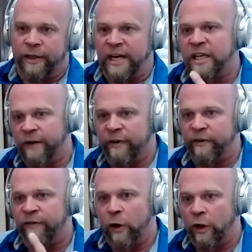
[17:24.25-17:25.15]
that's kind of
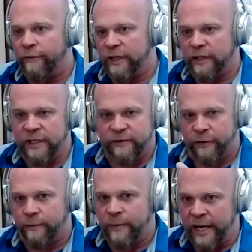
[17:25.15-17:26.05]
evolved, at least
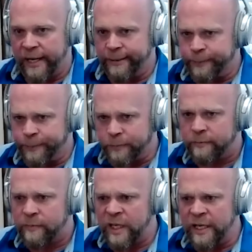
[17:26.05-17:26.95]
for me,
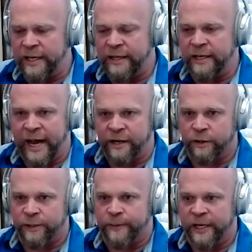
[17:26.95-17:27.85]
in the
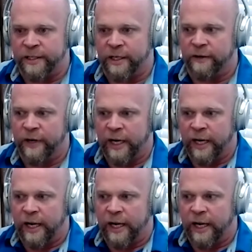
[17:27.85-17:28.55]
natural space of,